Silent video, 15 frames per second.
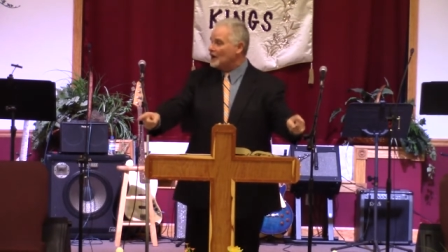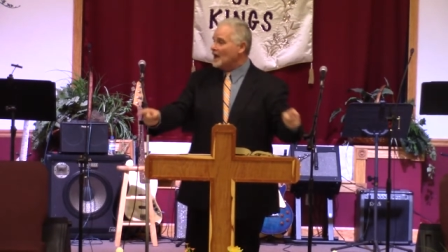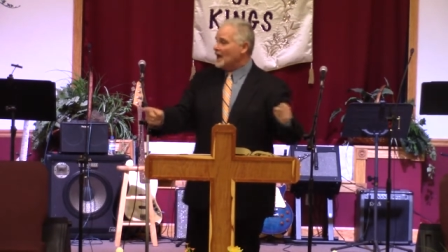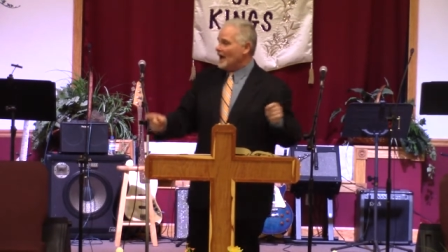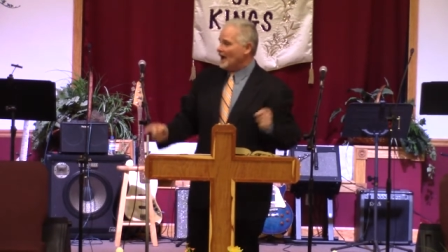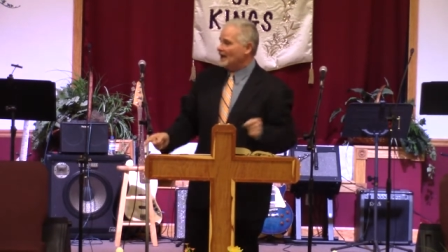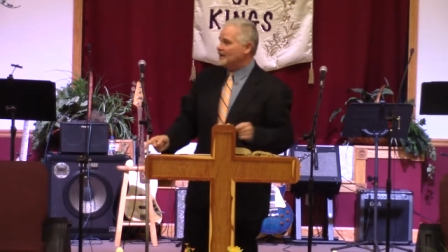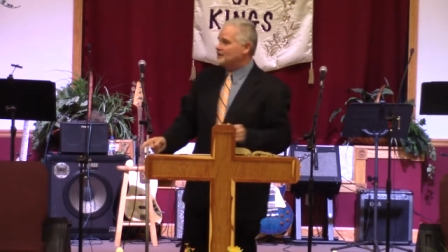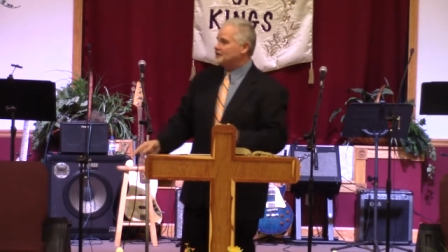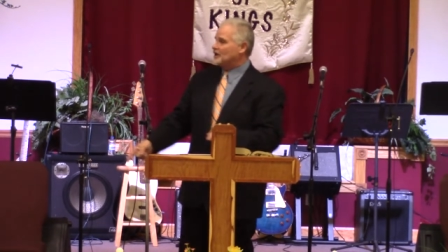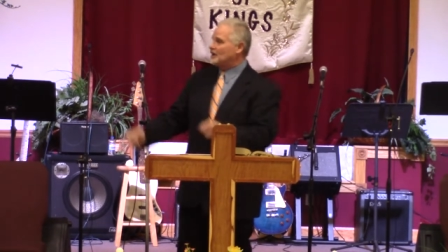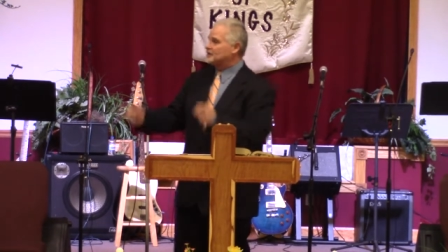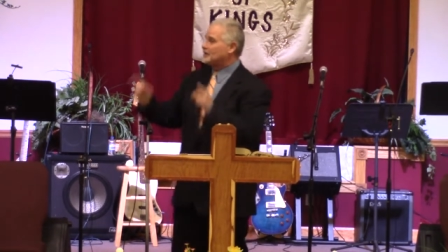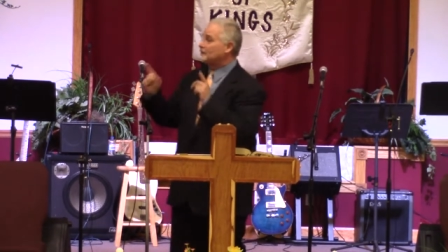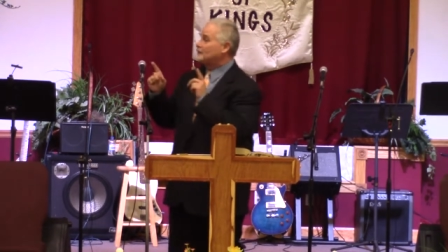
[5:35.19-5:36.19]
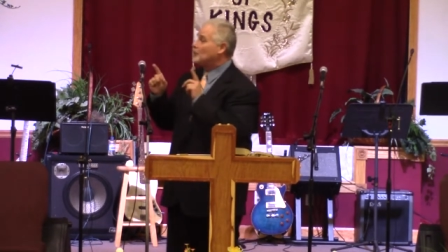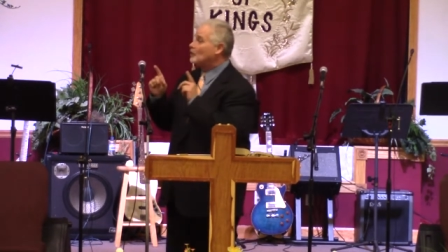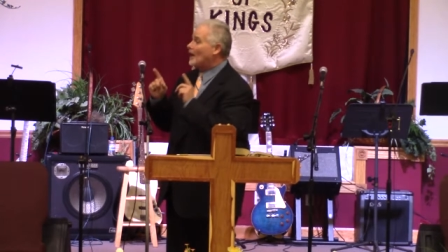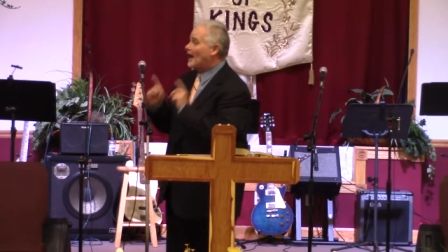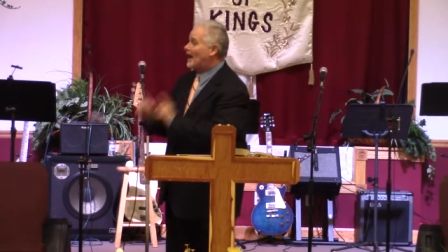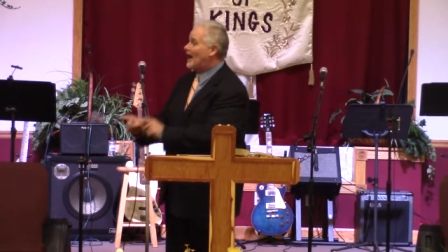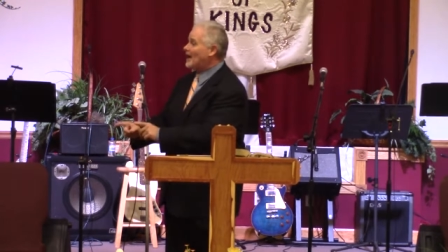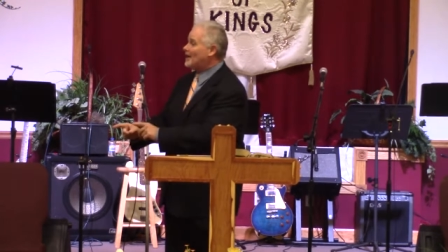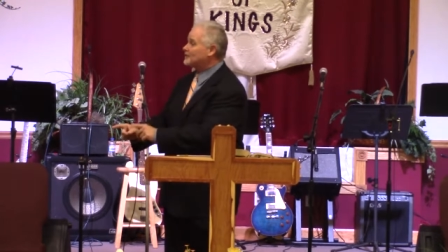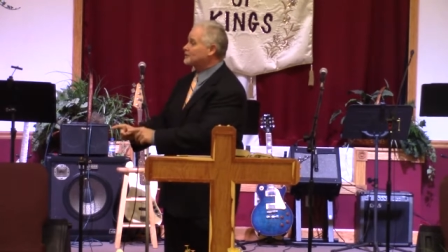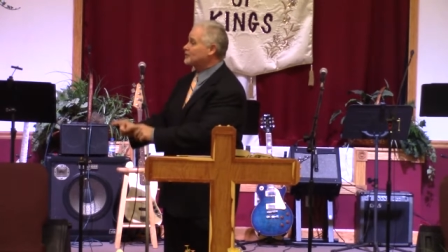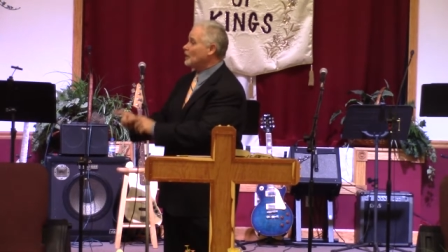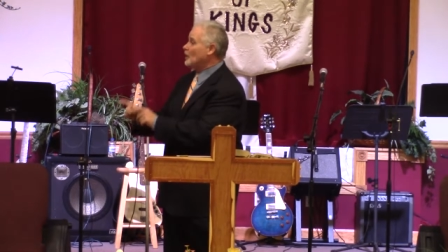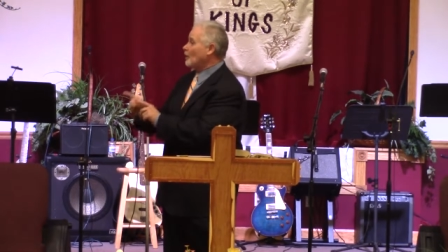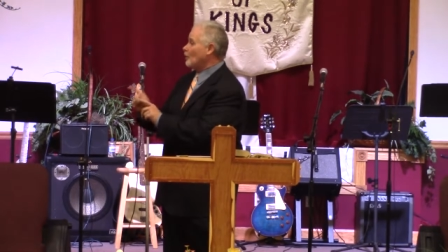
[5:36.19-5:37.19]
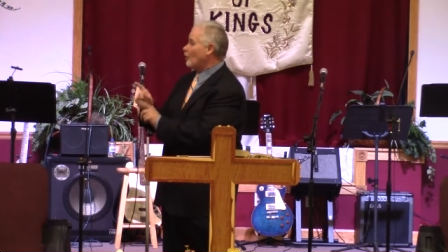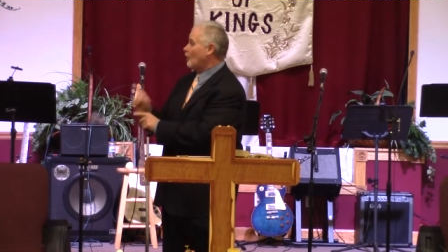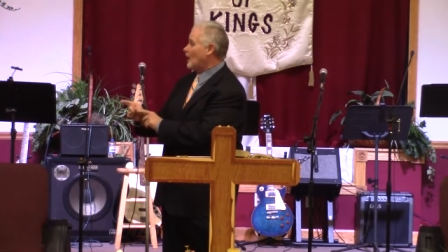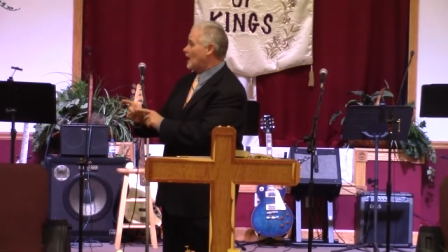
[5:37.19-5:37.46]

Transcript: And He says, if you ask